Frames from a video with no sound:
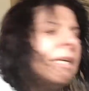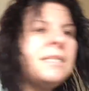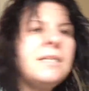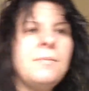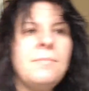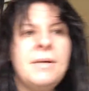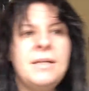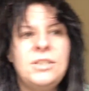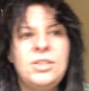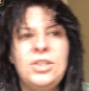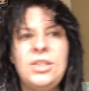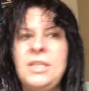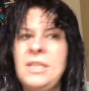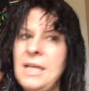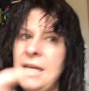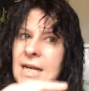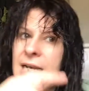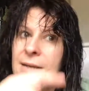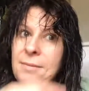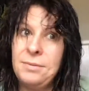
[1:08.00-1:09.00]
as I mentioned in
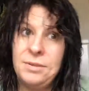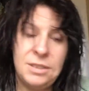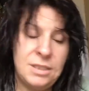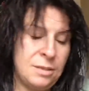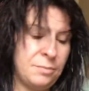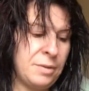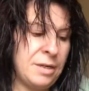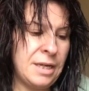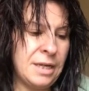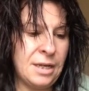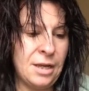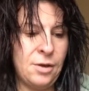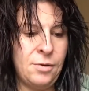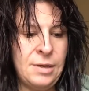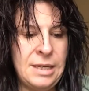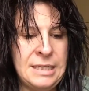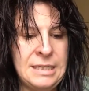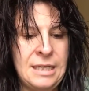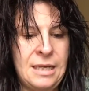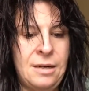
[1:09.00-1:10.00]
the clip just a minute ago,
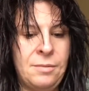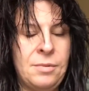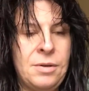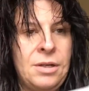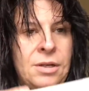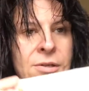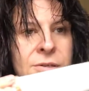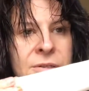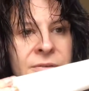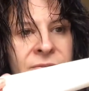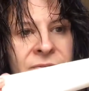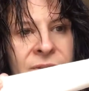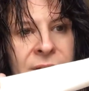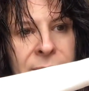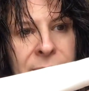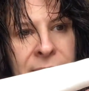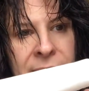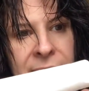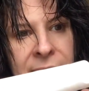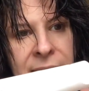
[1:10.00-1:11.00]
is that I'm going to use the
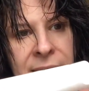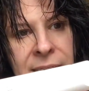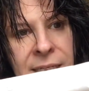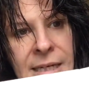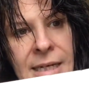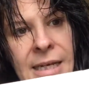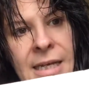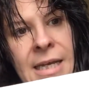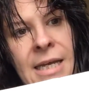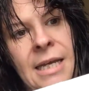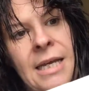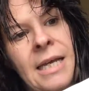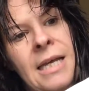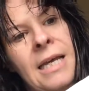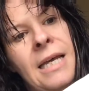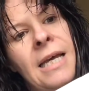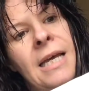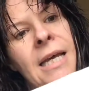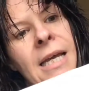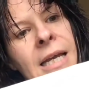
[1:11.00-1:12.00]
Philip Kingsley
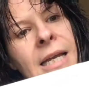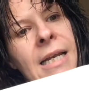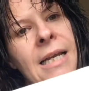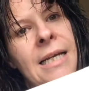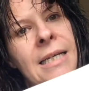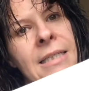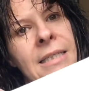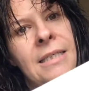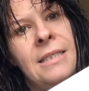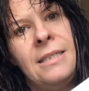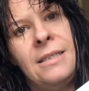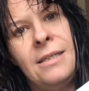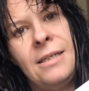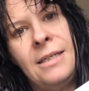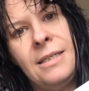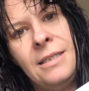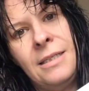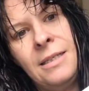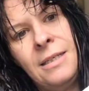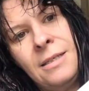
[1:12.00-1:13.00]

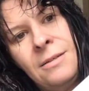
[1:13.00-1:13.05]
Elasticiser.